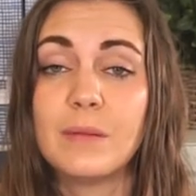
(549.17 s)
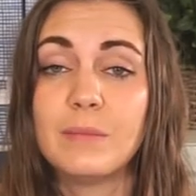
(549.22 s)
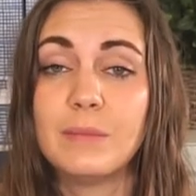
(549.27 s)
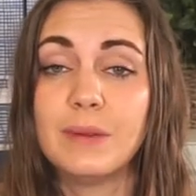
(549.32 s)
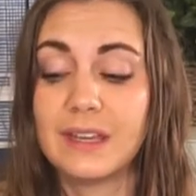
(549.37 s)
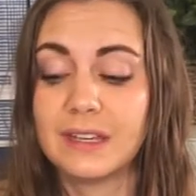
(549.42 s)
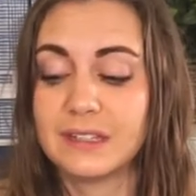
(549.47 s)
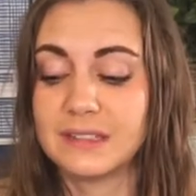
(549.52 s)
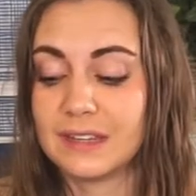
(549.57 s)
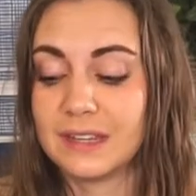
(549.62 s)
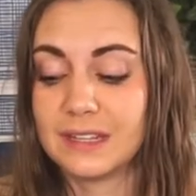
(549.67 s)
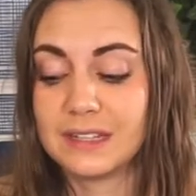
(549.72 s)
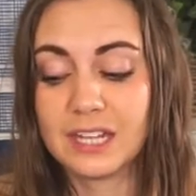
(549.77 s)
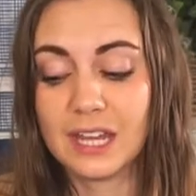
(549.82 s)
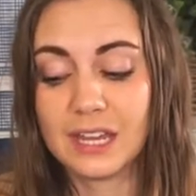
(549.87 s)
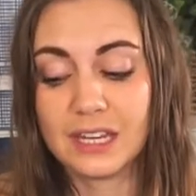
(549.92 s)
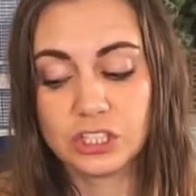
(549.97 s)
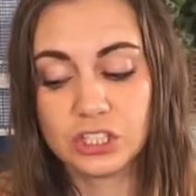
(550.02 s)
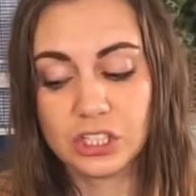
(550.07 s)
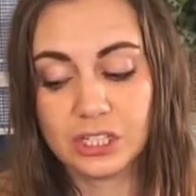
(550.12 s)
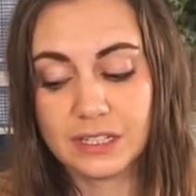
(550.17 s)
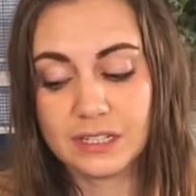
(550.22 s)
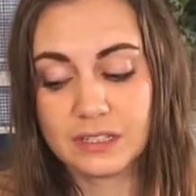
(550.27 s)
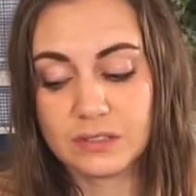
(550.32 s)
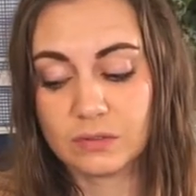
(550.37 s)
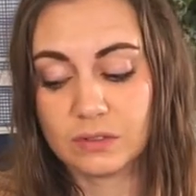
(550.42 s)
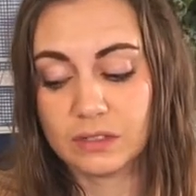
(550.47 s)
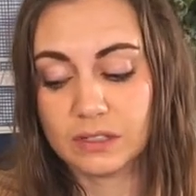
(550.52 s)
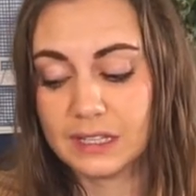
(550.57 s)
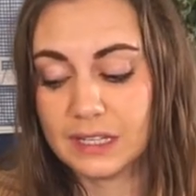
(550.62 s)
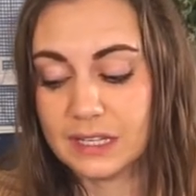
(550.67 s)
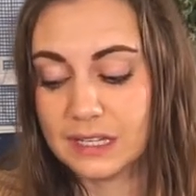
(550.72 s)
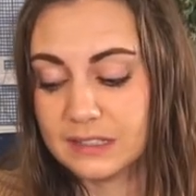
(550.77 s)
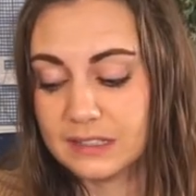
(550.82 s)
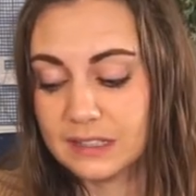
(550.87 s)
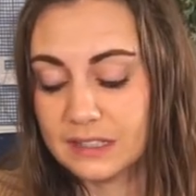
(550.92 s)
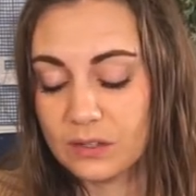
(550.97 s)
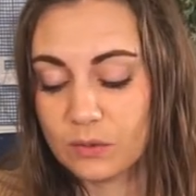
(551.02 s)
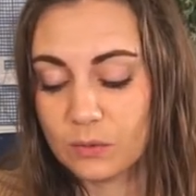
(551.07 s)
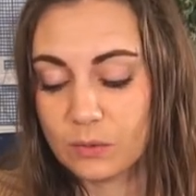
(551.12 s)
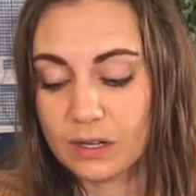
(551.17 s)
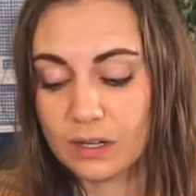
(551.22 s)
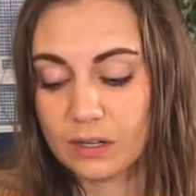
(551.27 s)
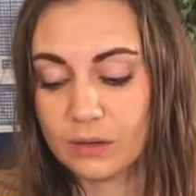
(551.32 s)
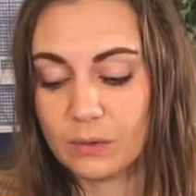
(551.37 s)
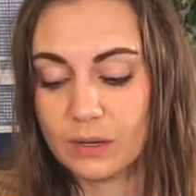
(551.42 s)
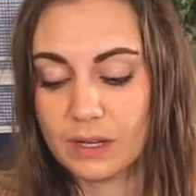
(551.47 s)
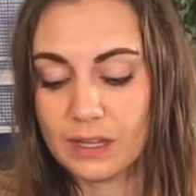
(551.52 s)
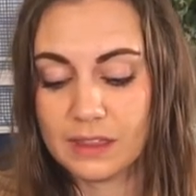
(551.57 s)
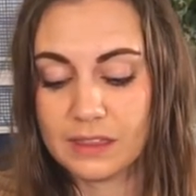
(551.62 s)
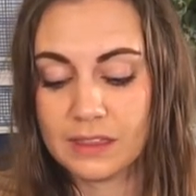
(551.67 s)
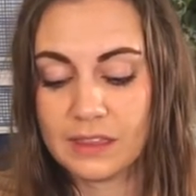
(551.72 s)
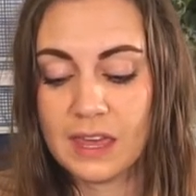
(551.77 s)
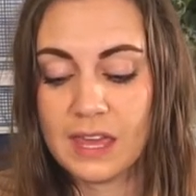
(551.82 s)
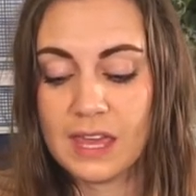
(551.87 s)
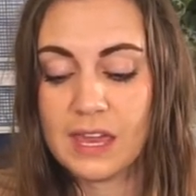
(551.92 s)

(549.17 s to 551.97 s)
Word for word: because the tension is really easy to work with.